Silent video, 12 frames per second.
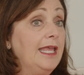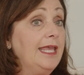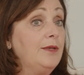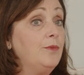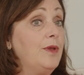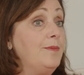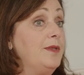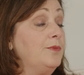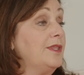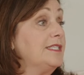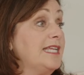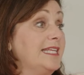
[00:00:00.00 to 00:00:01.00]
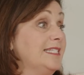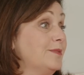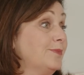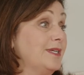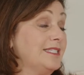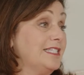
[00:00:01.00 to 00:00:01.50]
in women with dense
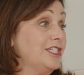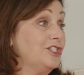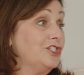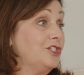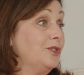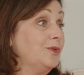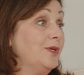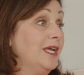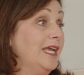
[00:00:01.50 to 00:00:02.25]
breast tissue,